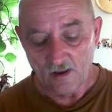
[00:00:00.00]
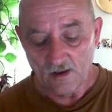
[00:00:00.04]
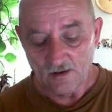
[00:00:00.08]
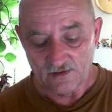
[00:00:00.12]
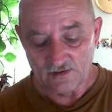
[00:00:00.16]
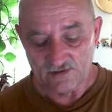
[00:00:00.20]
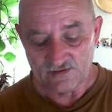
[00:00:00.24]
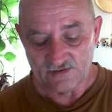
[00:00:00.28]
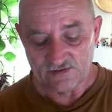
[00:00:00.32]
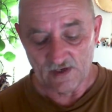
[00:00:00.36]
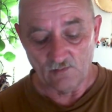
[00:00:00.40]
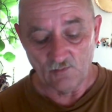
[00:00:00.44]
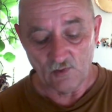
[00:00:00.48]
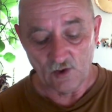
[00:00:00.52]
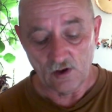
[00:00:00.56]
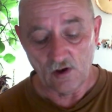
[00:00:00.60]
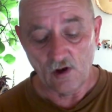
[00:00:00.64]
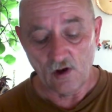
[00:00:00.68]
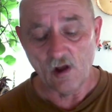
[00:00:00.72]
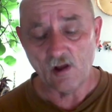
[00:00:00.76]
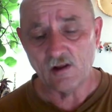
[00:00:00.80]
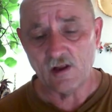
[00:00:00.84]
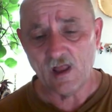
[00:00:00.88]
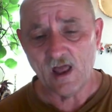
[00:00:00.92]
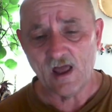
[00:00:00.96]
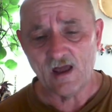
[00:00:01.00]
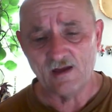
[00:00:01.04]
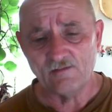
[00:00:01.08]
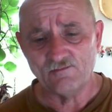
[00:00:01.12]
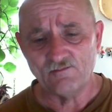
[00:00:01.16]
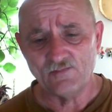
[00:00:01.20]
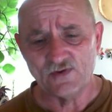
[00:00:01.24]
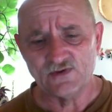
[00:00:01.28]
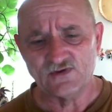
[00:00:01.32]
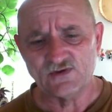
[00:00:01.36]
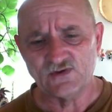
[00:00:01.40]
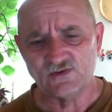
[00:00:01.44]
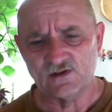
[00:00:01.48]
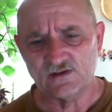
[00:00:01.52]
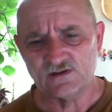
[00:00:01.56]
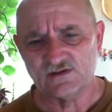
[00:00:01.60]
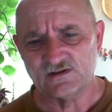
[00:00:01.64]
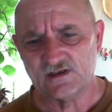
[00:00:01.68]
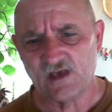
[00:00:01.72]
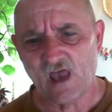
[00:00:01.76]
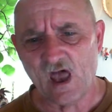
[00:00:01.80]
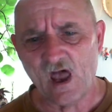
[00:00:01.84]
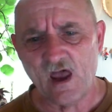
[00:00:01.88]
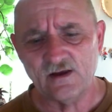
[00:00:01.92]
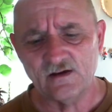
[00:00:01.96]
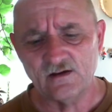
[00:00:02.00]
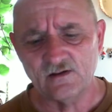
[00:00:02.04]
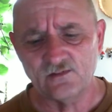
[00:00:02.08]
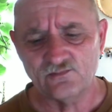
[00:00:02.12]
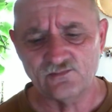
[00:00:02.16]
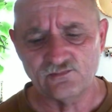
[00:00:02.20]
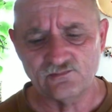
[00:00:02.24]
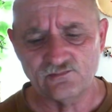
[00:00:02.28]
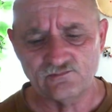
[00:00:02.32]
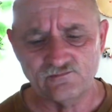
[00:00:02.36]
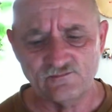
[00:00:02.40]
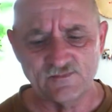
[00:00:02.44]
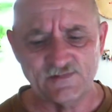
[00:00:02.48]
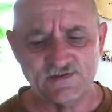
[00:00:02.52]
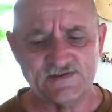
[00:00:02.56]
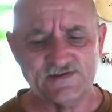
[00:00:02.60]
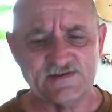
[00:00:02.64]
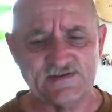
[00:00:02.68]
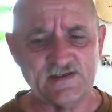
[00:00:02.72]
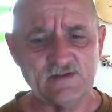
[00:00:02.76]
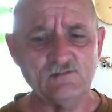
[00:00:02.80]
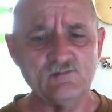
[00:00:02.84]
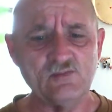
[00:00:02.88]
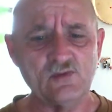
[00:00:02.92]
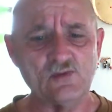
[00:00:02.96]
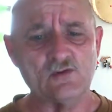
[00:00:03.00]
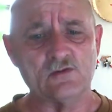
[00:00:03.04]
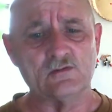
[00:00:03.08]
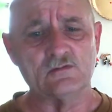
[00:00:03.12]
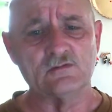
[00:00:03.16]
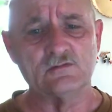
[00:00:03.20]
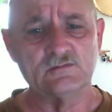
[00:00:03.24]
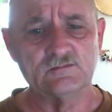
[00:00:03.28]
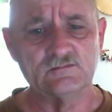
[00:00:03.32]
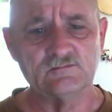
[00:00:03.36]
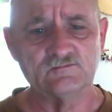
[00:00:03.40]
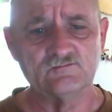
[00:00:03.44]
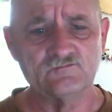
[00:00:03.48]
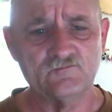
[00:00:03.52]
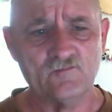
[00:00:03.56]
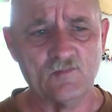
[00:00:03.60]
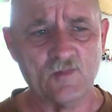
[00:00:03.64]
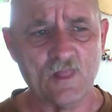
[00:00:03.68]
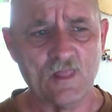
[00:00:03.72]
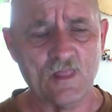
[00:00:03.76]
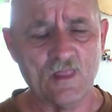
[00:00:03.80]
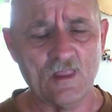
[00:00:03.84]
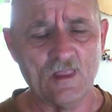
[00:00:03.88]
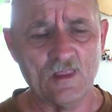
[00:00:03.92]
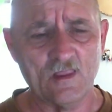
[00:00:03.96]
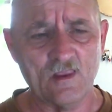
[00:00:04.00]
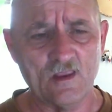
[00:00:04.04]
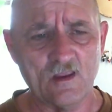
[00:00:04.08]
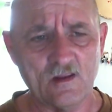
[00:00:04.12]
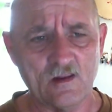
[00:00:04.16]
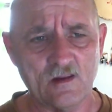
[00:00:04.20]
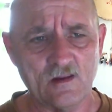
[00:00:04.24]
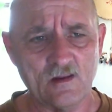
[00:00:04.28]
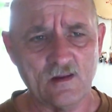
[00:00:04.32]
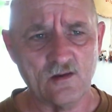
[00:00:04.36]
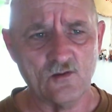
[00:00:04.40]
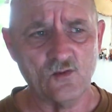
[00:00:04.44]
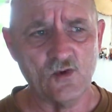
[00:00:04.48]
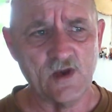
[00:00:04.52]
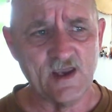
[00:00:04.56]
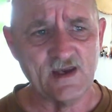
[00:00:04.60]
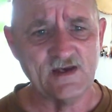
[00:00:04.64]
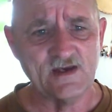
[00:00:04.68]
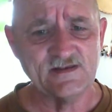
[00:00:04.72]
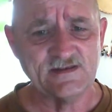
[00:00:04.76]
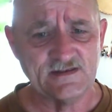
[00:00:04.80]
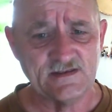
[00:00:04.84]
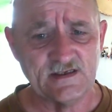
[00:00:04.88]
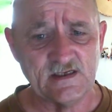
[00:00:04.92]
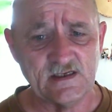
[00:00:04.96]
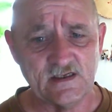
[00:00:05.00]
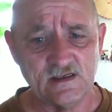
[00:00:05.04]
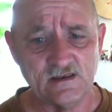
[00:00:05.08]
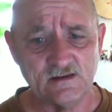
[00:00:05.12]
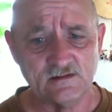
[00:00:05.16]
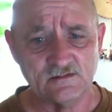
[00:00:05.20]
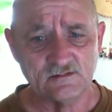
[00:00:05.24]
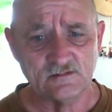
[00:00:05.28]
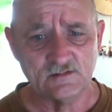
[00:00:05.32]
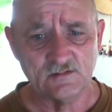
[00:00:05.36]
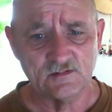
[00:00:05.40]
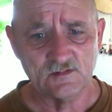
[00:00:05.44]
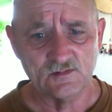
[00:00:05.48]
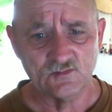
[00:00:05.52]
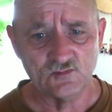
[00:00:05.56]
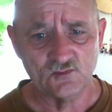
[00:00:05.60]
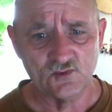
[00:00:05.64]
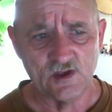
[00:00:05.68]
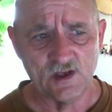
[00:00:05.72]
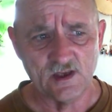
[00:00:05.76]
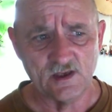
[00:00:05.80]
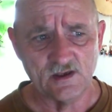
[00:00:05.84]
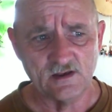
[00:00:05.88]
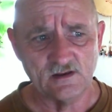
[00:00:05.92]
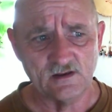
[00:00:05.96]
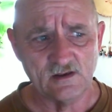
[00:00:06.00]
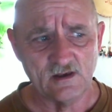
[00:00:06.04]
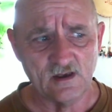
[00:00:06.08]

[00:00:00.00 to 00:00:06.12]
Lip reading: To sum it all up, it's kind of simple the way I see it. Okay?